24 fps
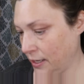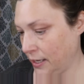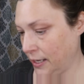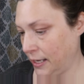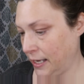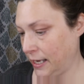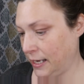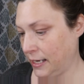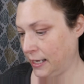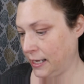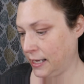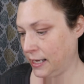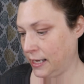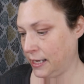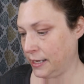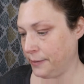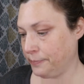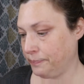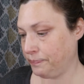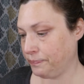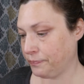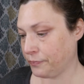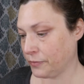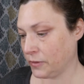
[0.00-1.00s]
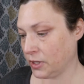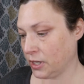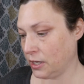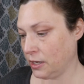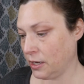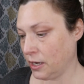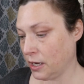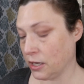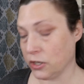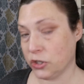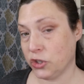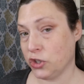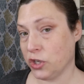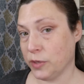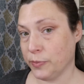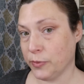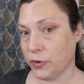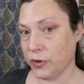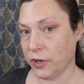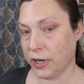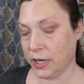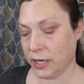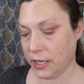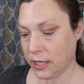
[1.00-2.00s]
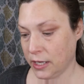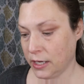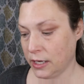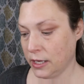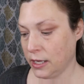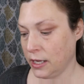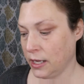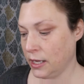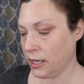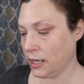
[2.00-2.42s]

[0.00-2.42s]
any shimmer in it.